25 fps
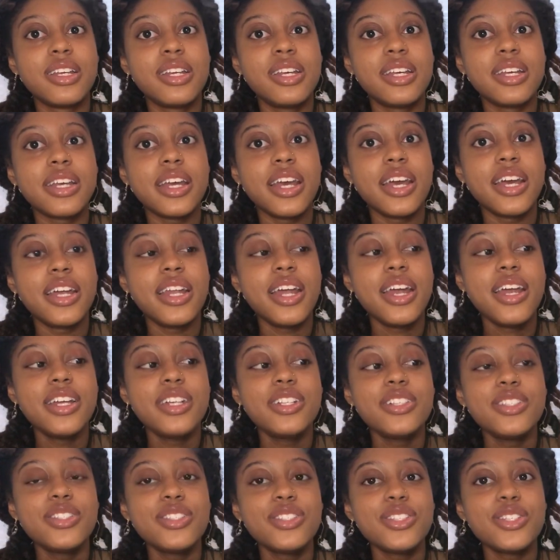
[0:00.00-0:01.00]
Get
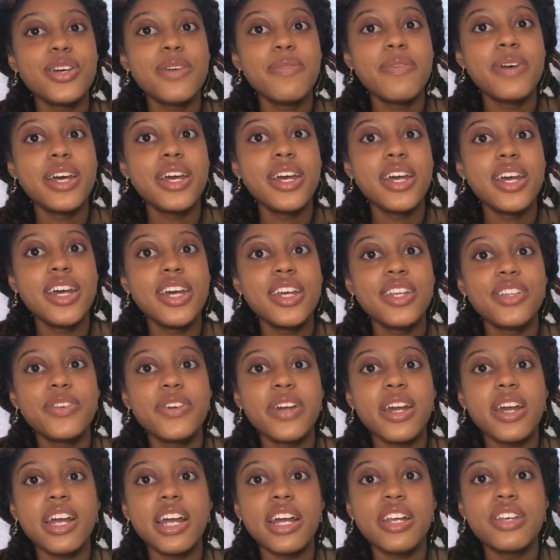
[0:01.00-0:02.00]
into it. You
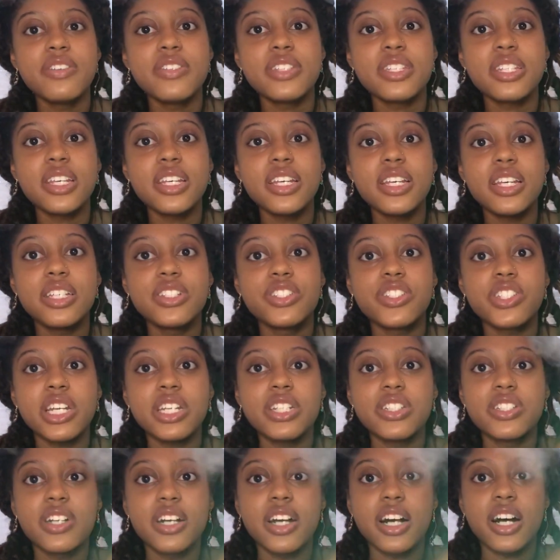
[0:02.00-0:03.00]
can you see it's
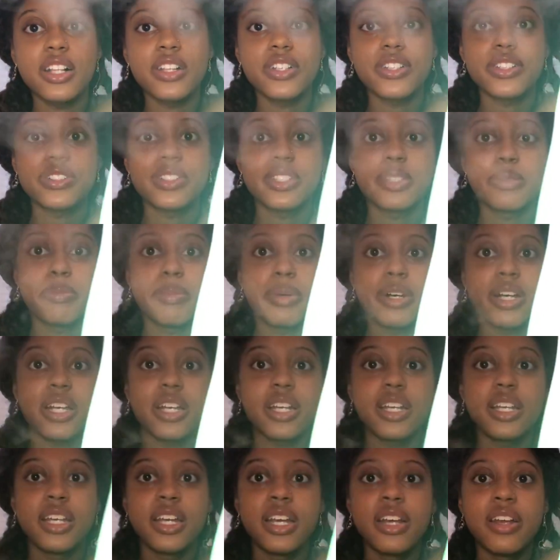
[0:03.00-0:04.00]
changing colors? But
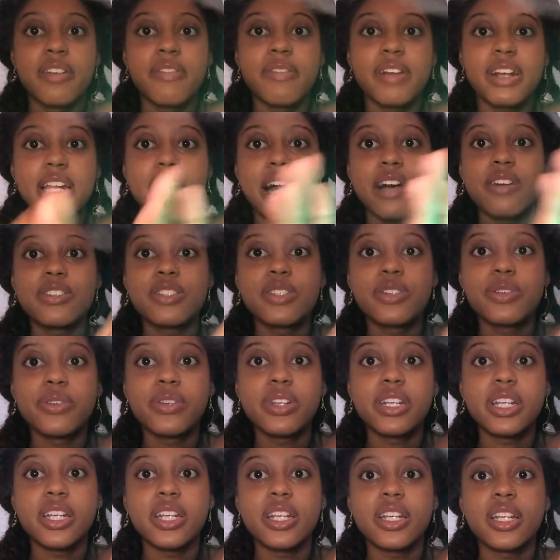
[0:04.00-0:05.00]
right now it's
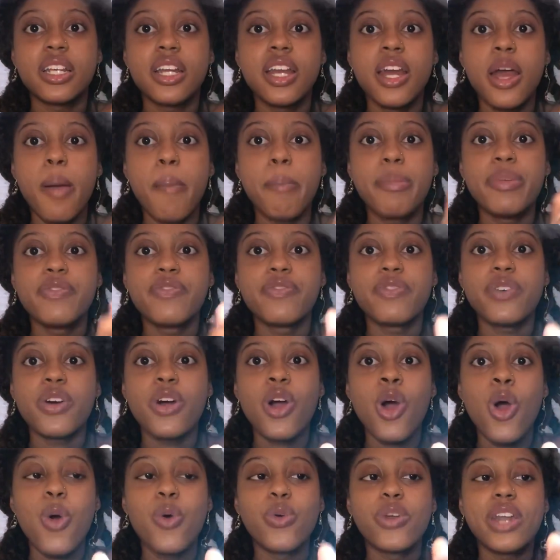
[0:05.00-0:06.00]
green. Before,
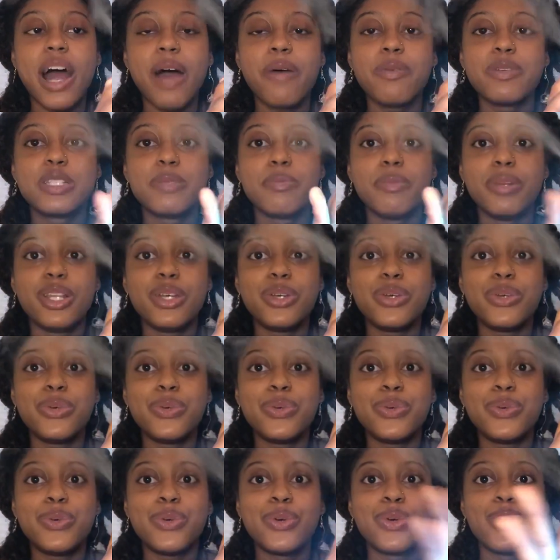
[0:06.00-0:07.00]
now it's
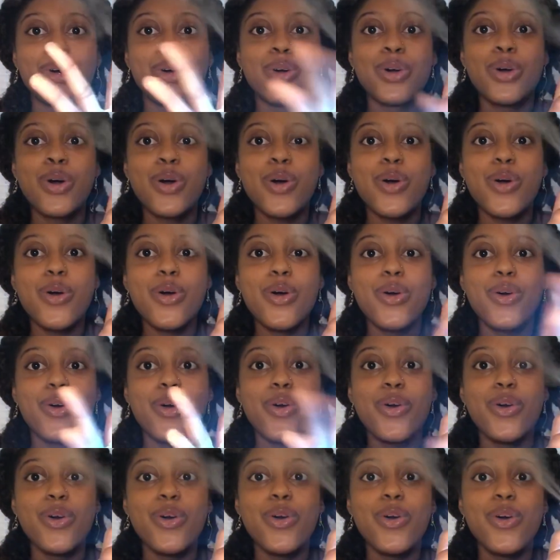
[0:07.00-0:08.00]
blue.
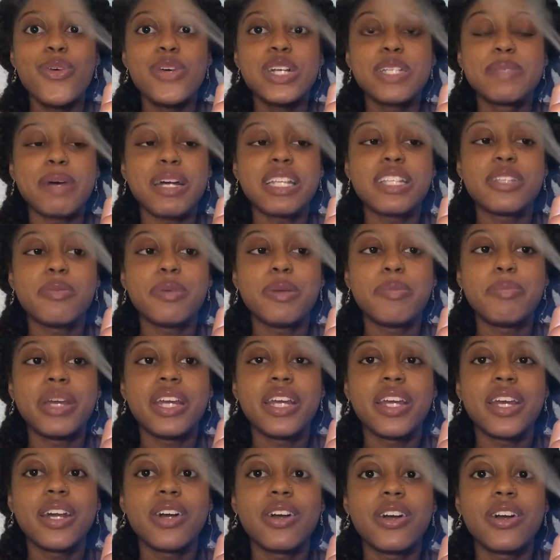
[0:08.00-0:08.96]
Oh, it's about to be pink.